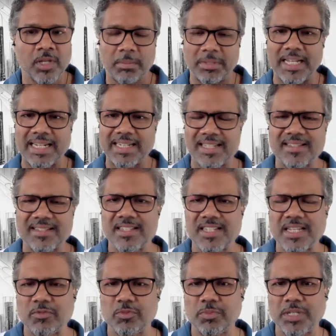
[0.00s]
But that doesn't
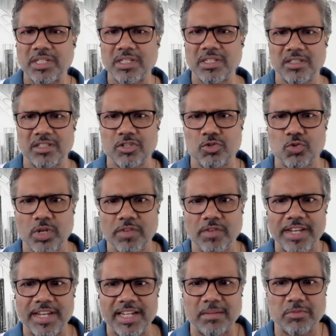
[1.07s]
seem to be the story
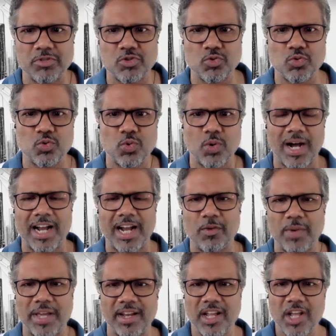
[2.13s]
when it comes to
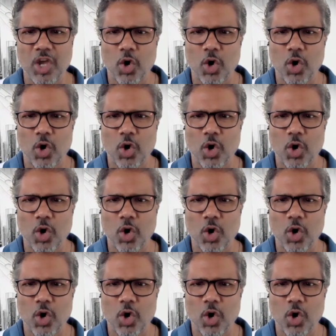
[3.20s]
hardware.